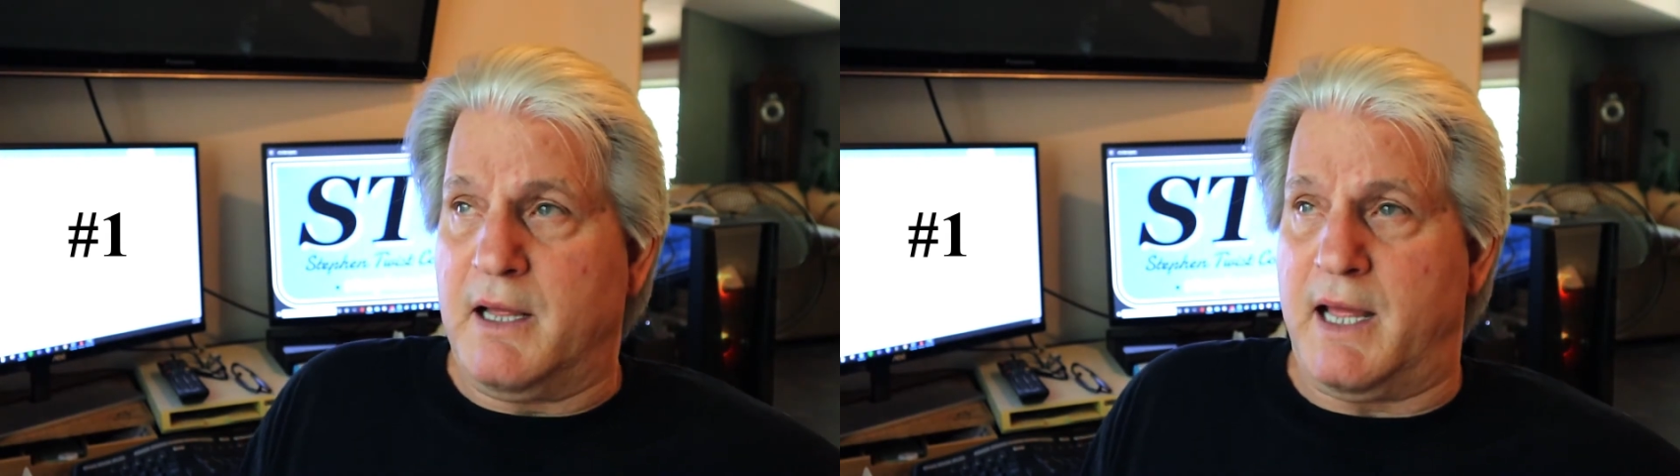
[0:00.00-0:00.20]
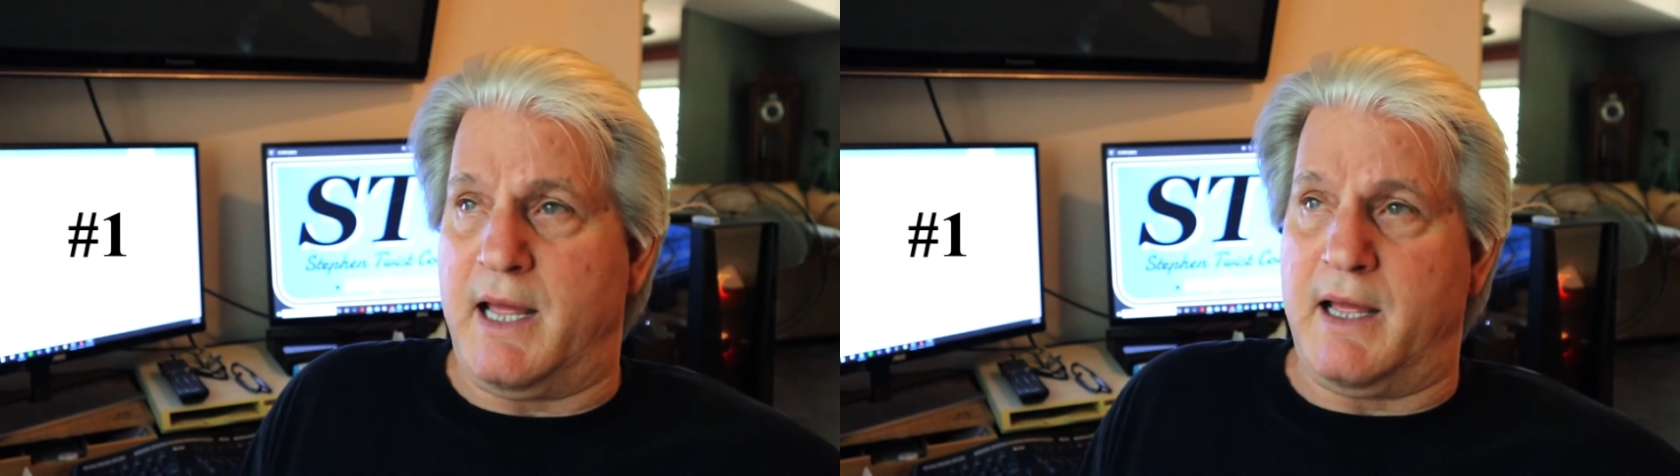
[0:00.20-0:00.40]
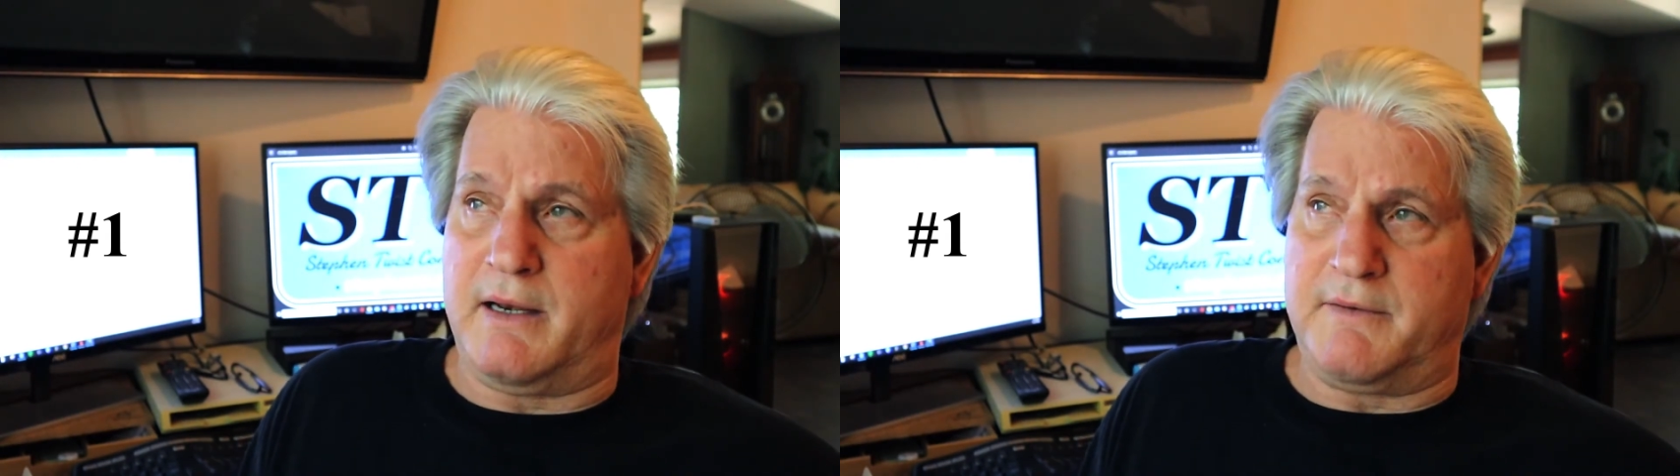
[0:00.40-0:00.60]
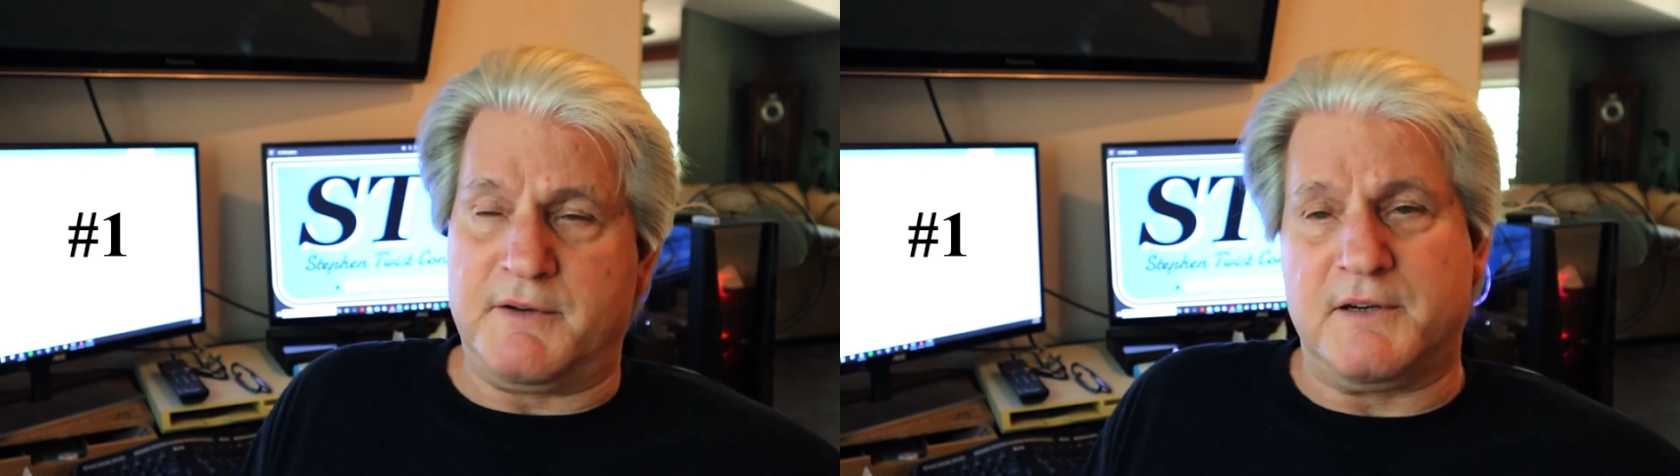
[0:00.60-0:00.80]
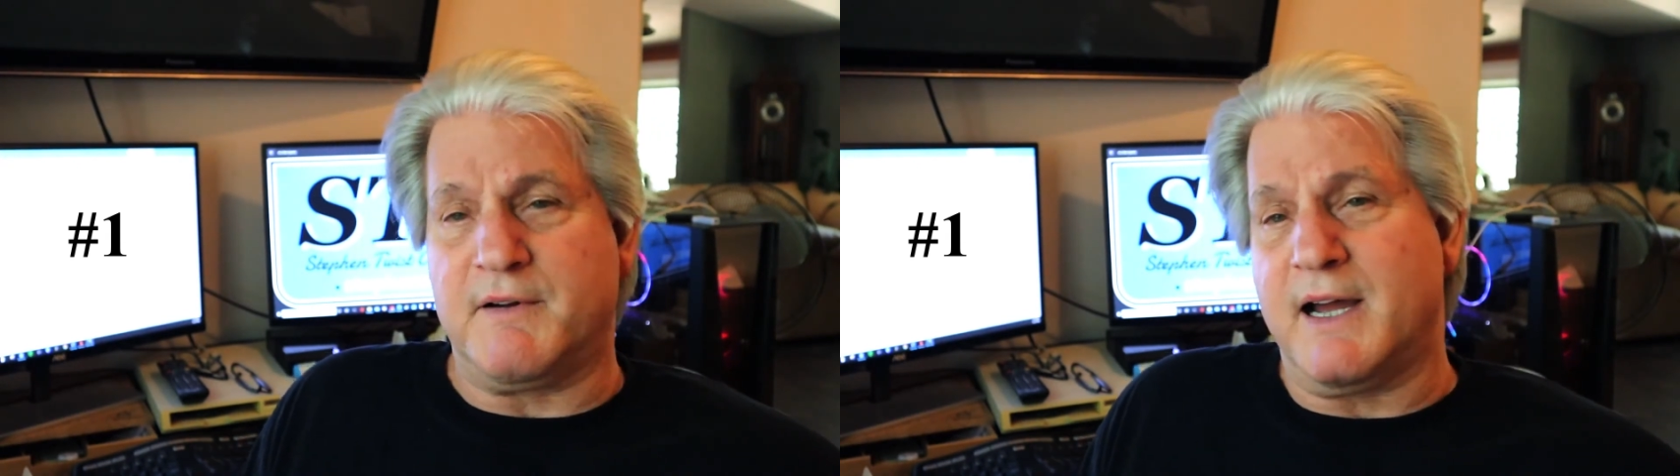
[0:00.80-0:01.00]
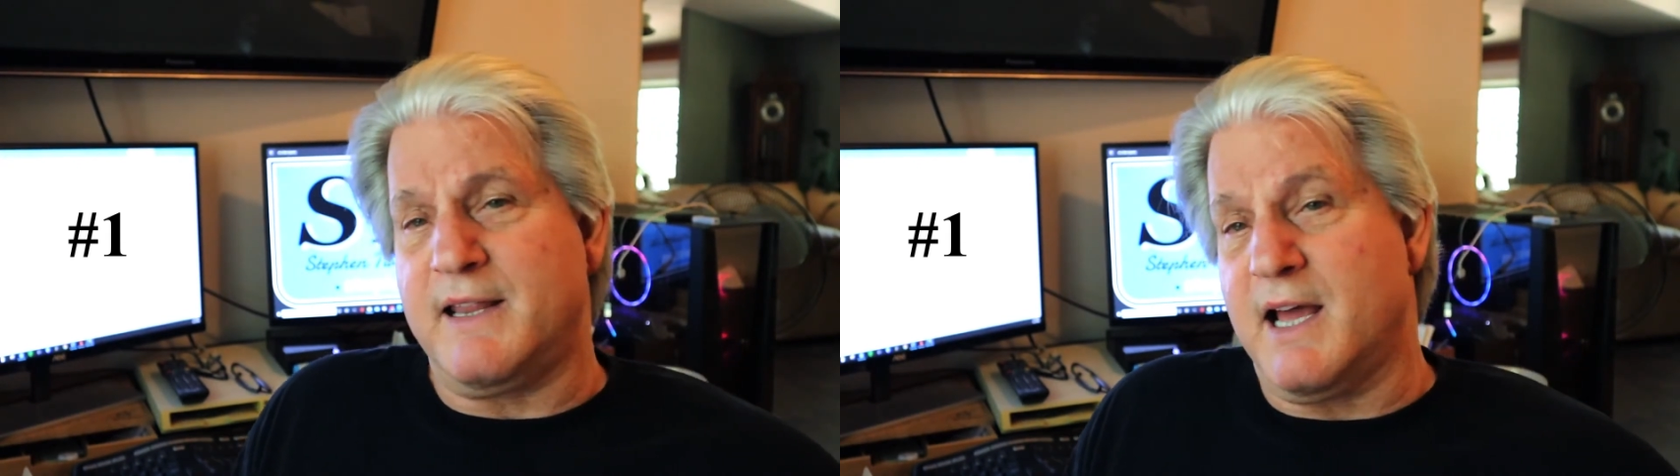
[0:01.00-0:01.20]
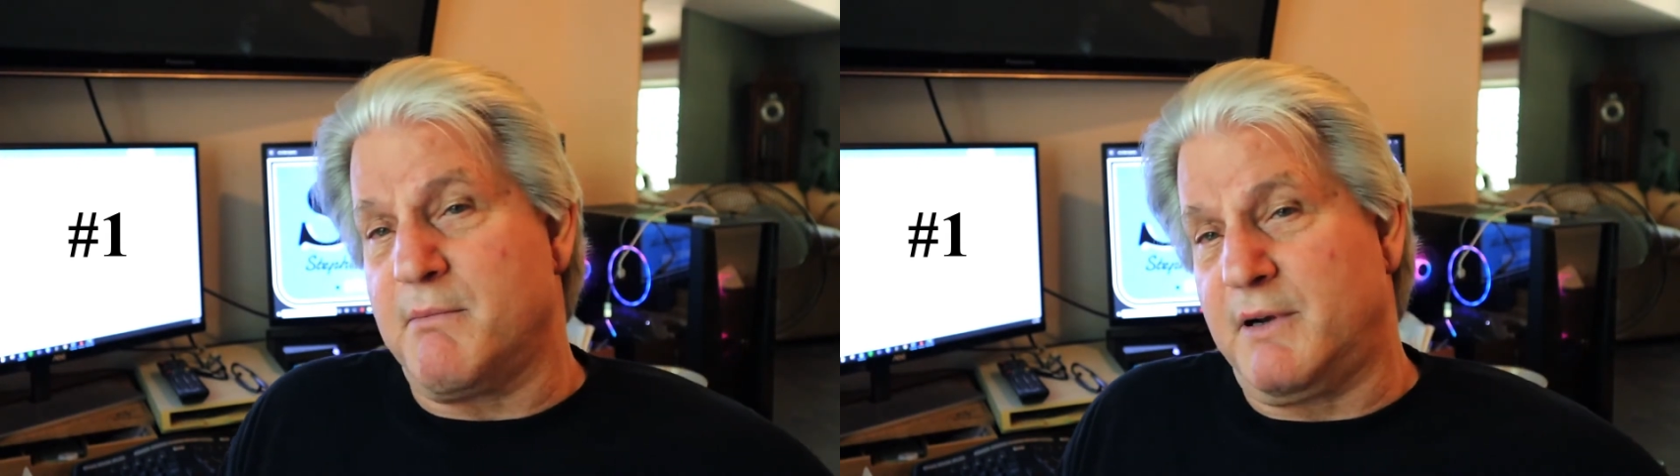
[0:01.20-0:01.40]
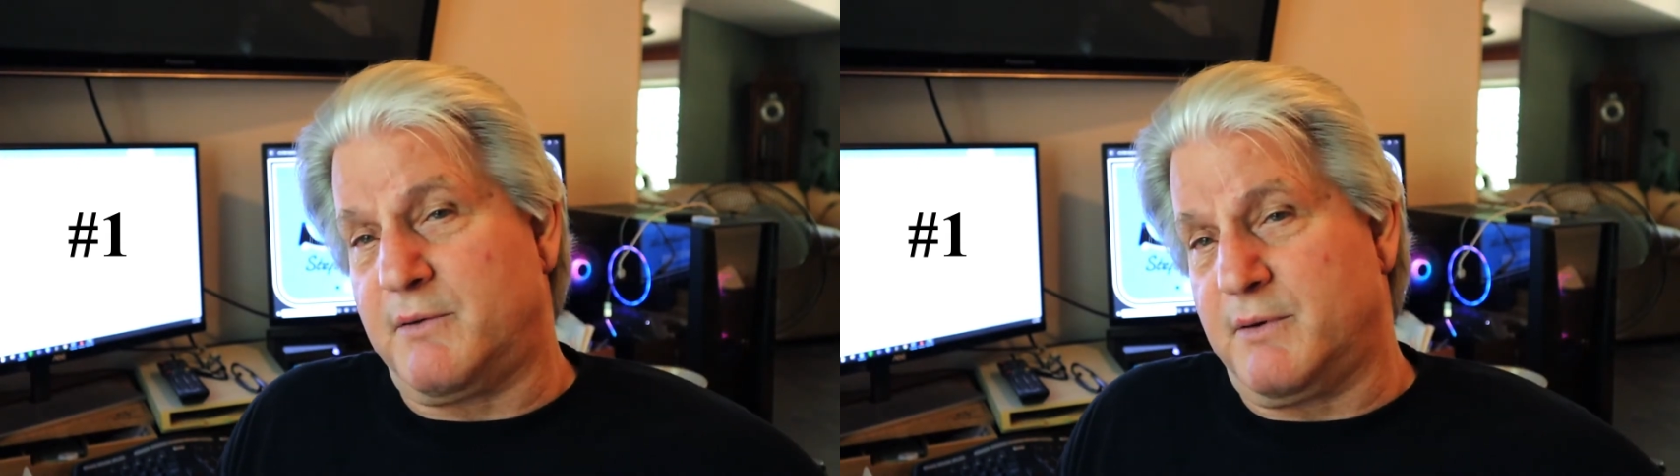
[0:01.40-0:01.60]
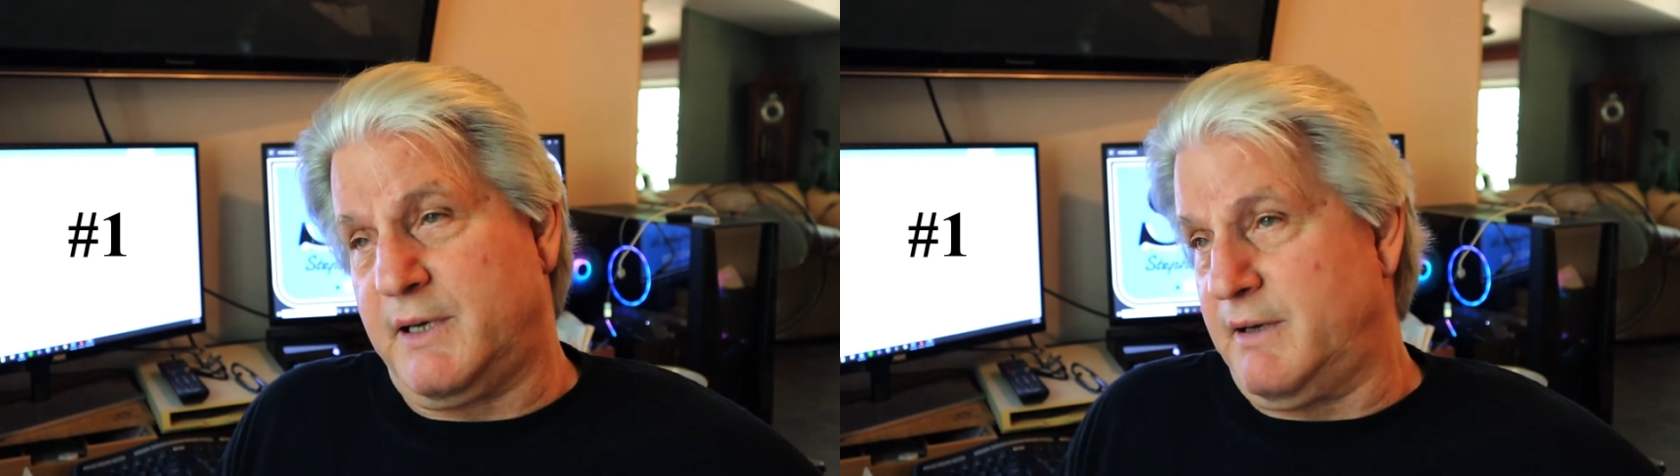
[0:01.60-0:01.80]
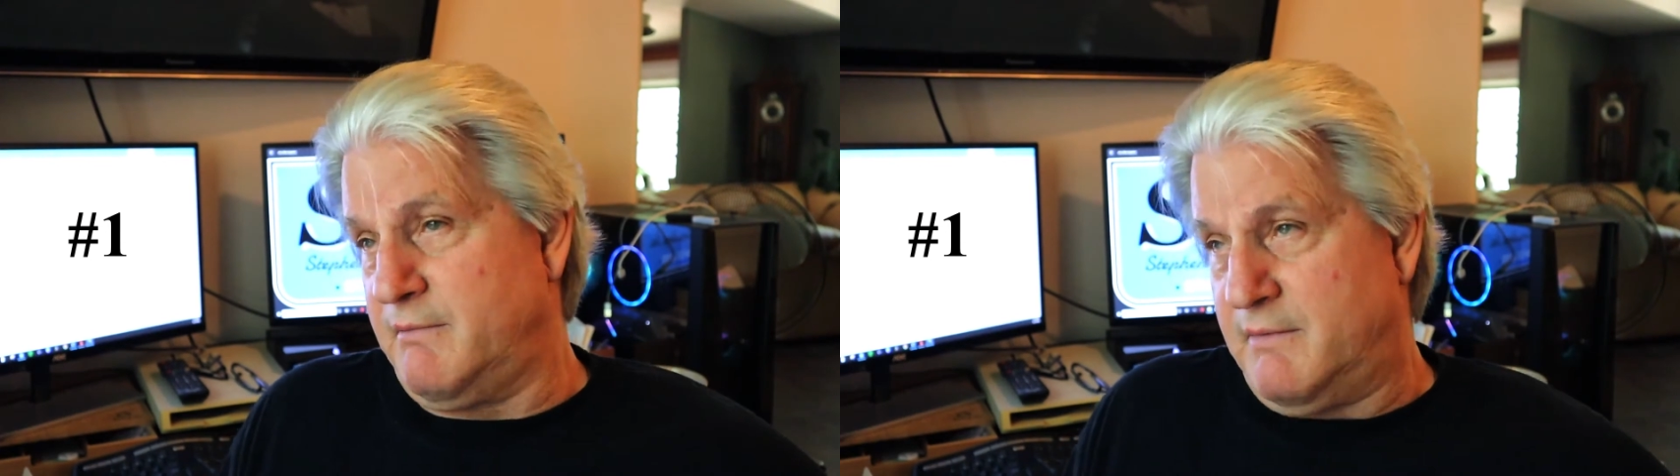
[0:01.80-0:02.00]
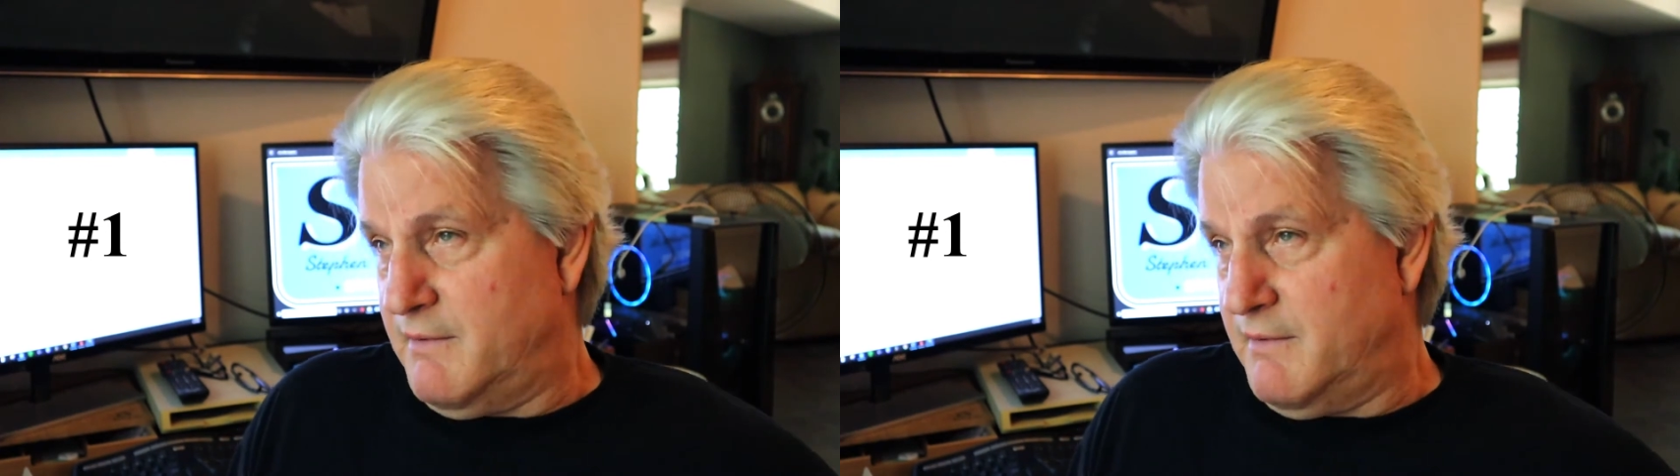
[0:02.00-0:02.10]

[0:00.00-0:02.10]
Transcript: And if you divide that between